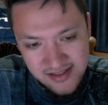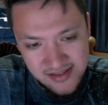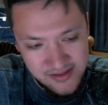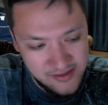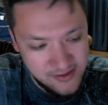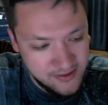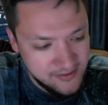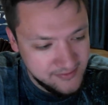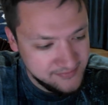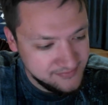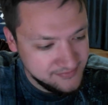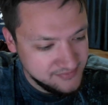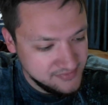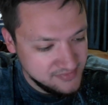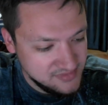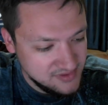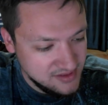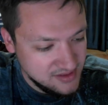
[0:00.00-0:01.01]
You know,
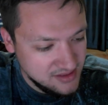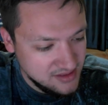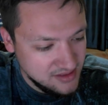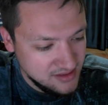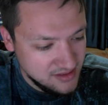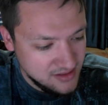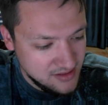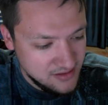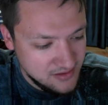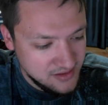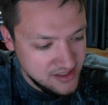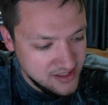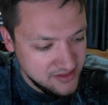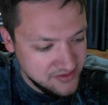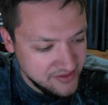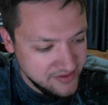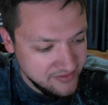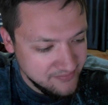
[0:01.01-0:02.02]
all
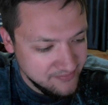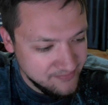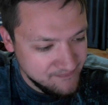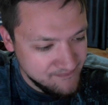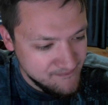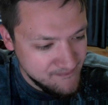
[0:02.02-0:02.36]
healthy.